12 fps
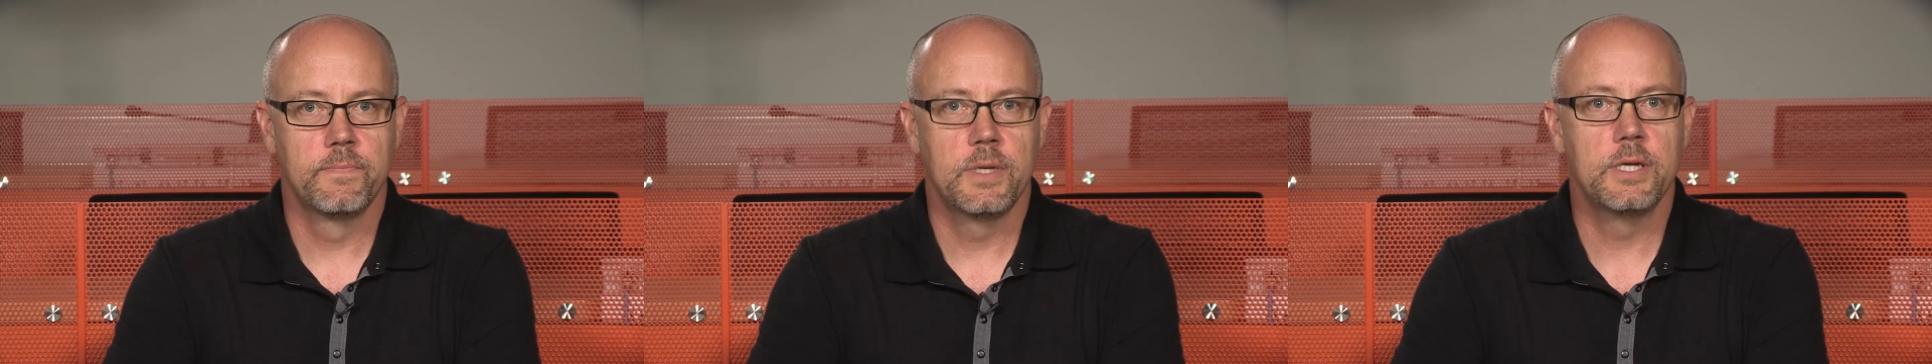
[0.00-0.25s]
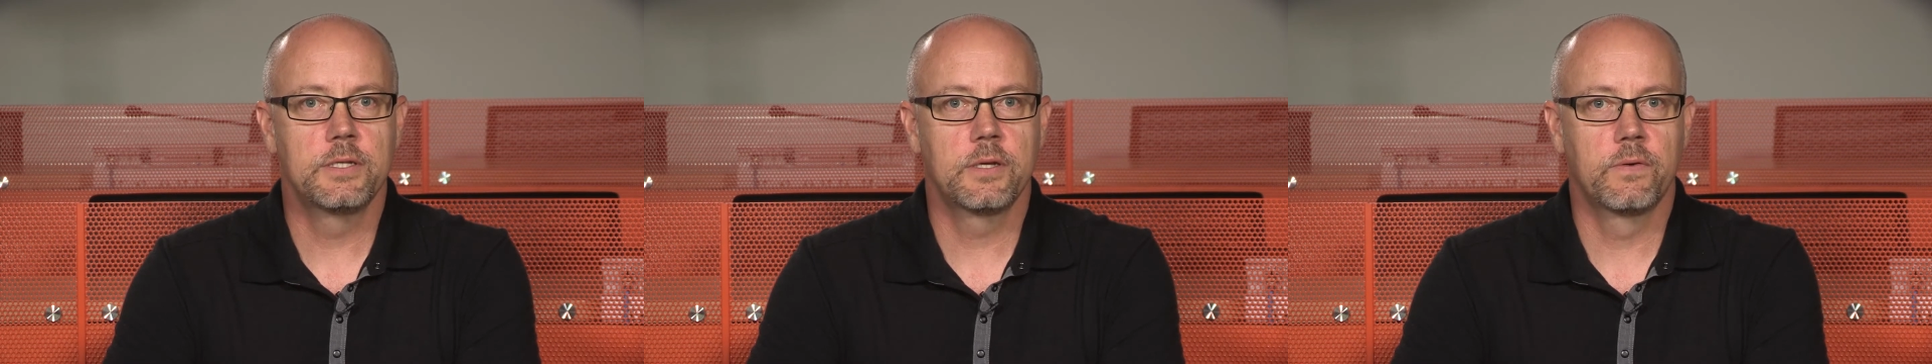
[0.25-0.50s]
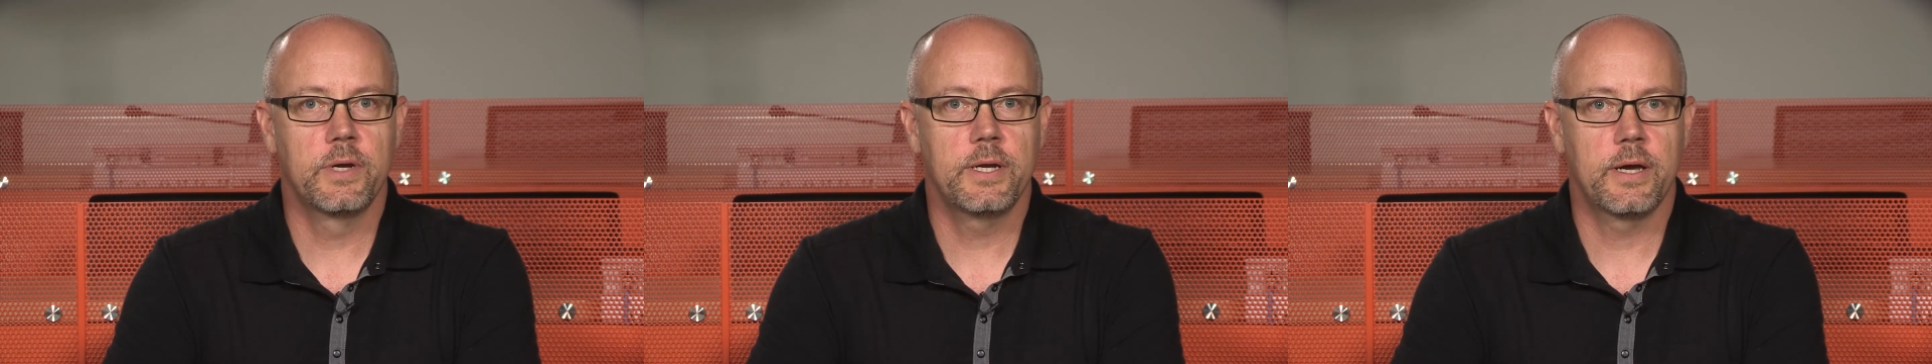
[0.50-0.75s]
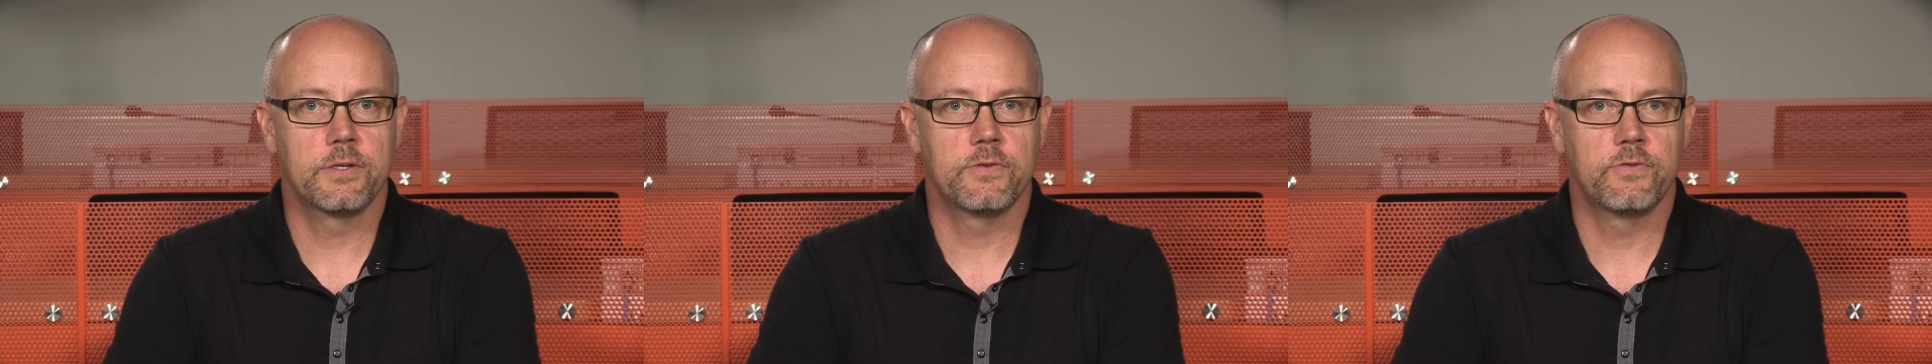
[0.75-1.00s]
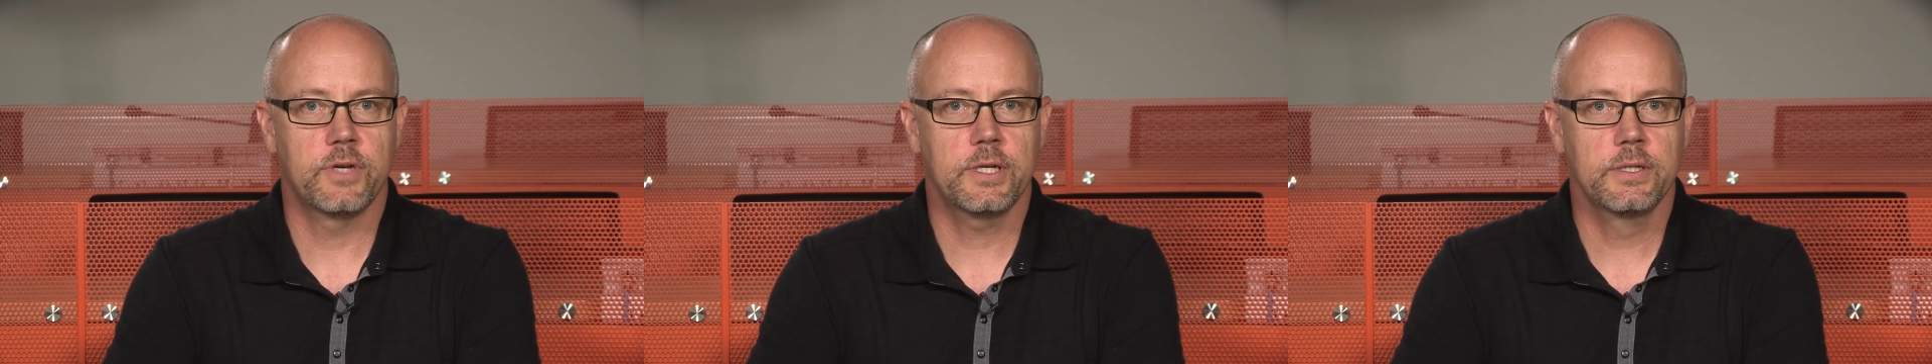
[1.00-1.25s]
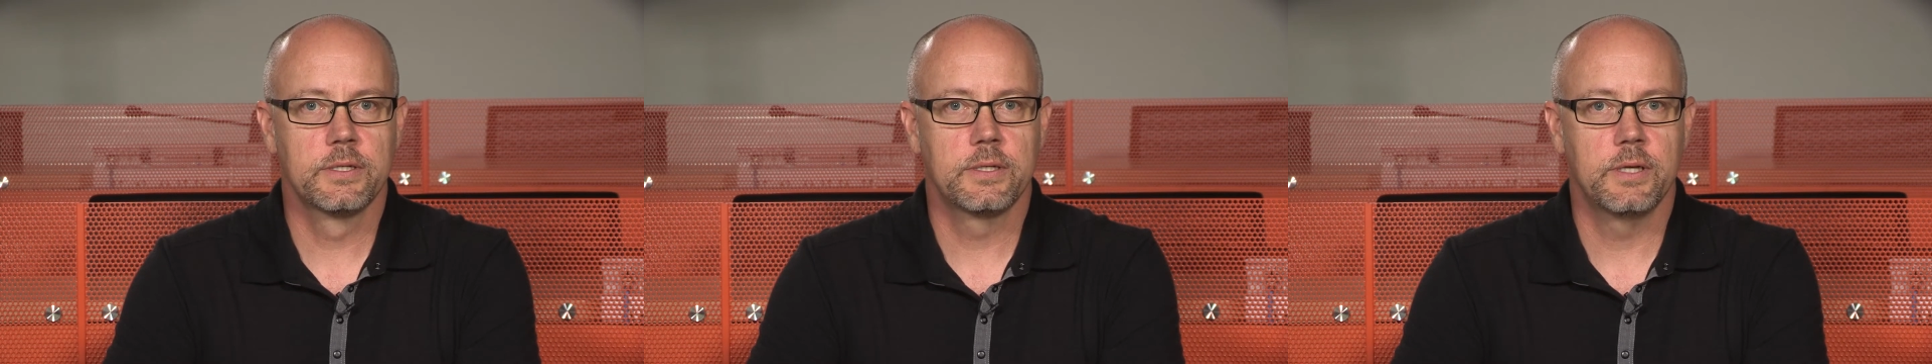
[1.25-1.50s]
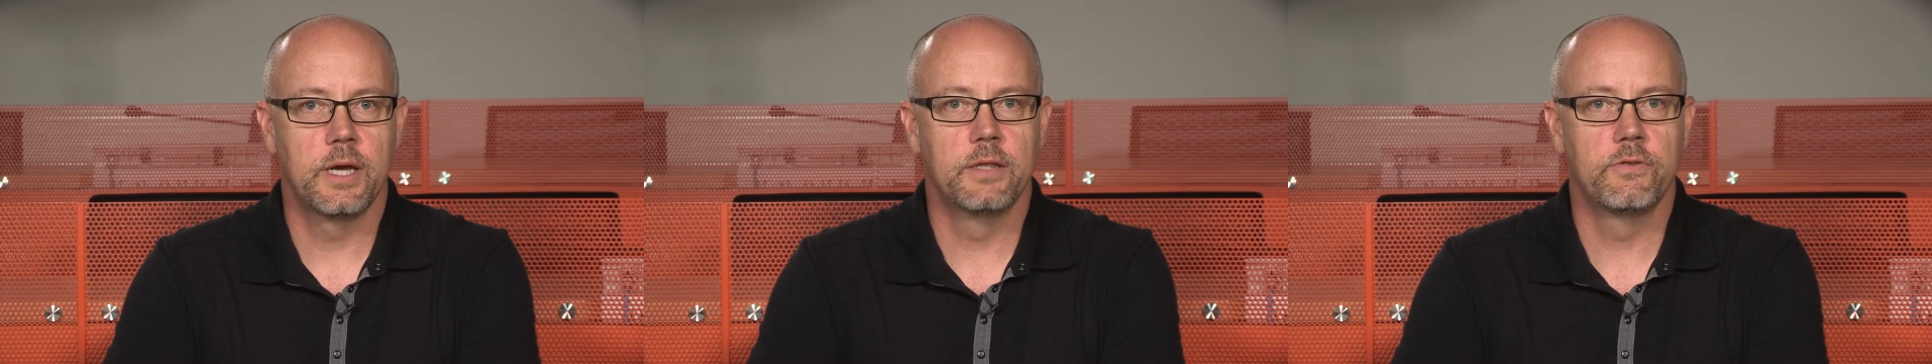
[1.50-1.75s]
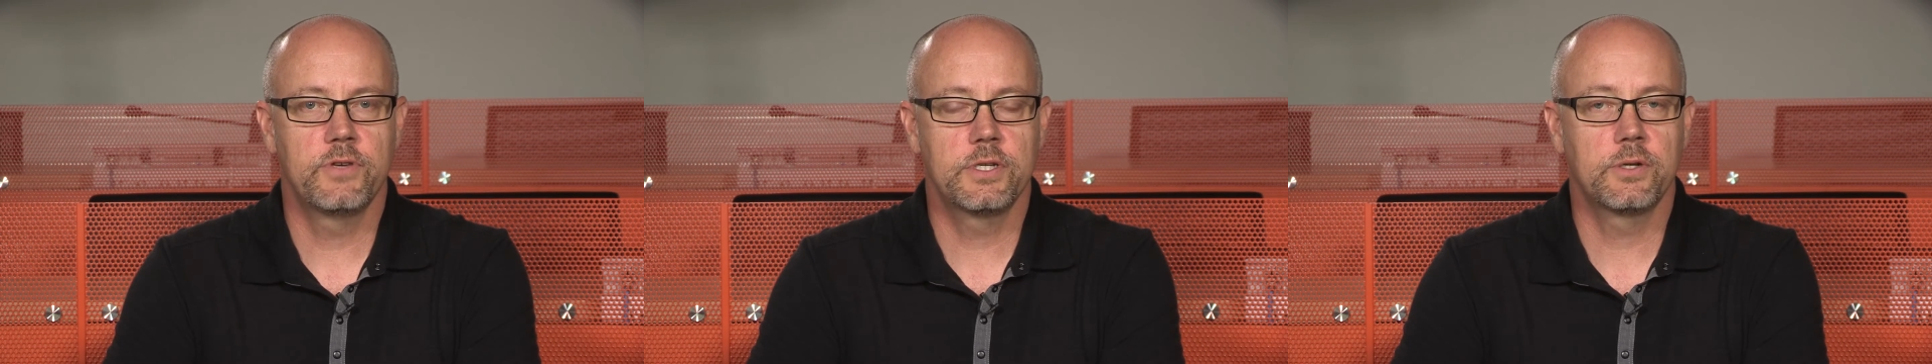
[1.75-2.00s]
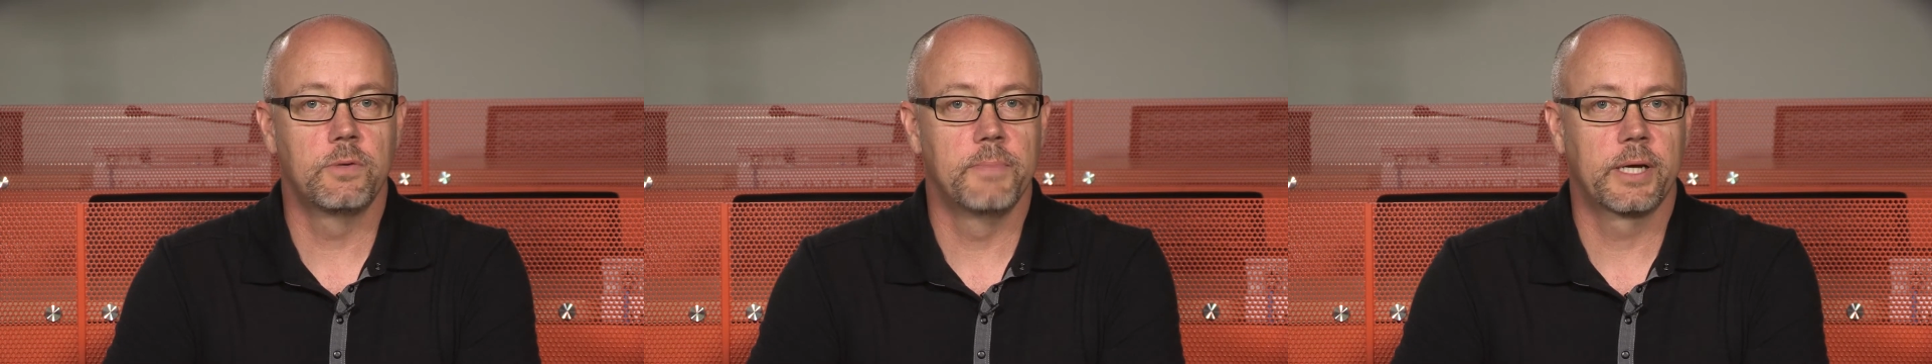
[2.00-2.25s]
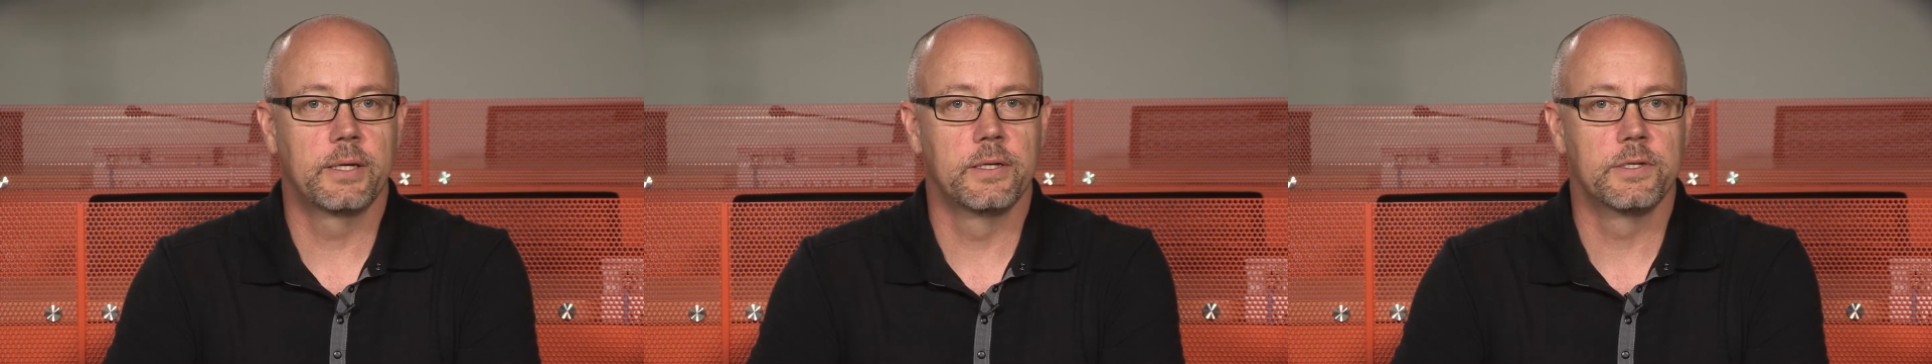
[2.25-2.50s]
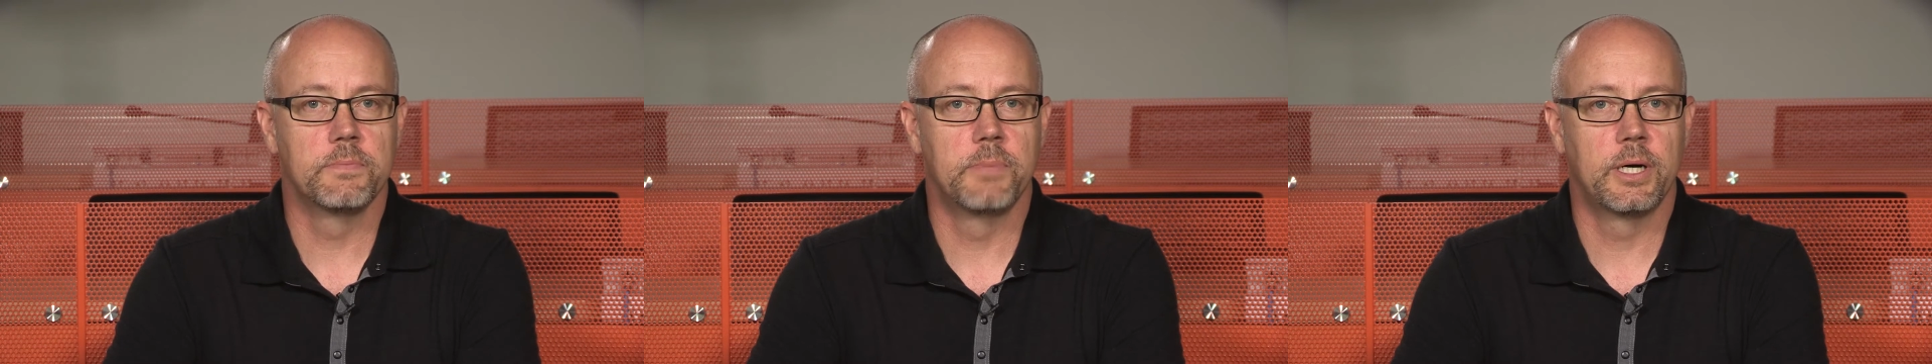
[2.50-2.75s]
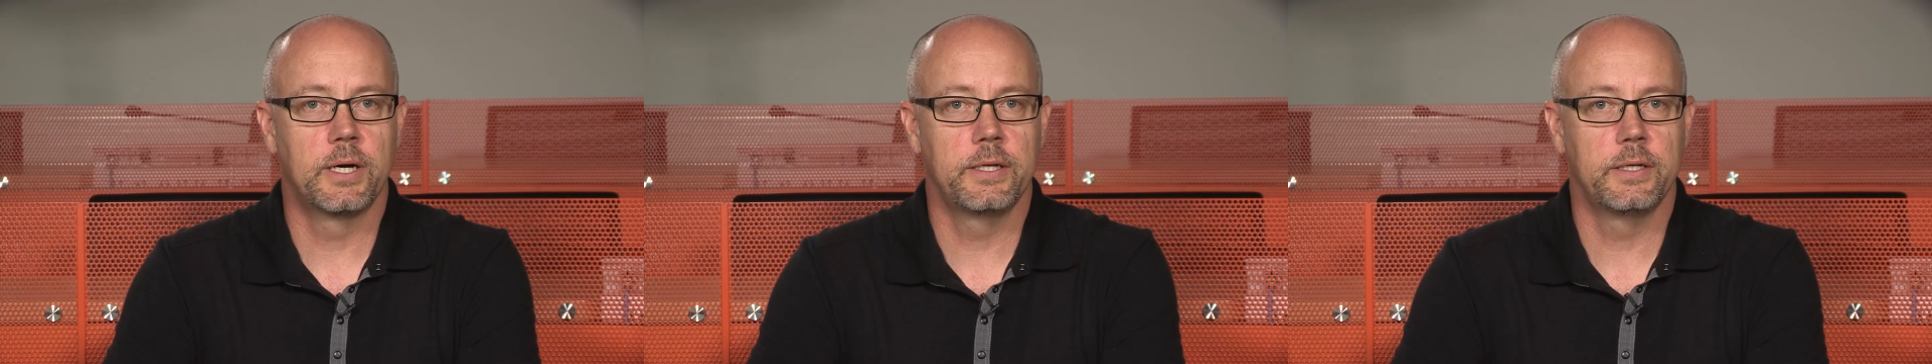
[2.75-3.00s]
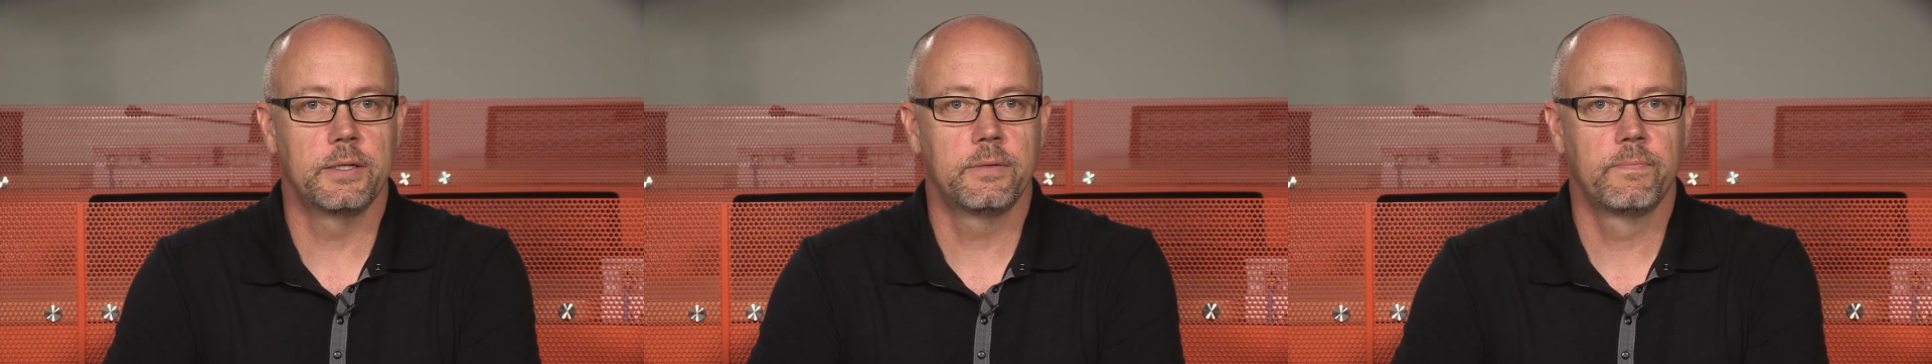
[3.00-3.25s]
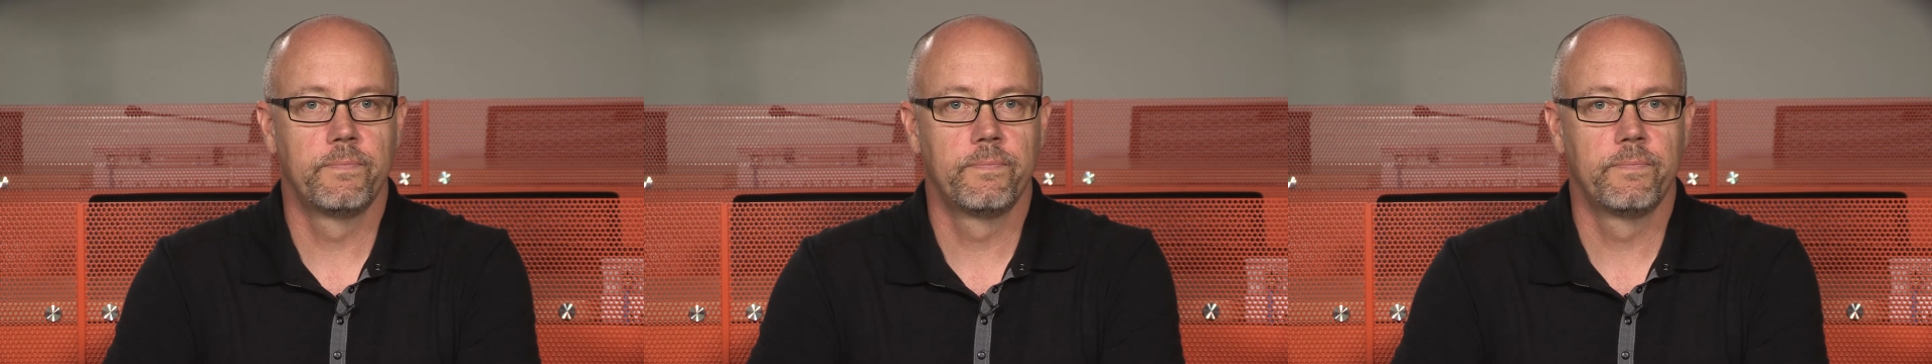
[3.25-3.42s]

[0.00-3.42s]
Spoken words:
is the greenhouse effect and the physical mechanism behind it.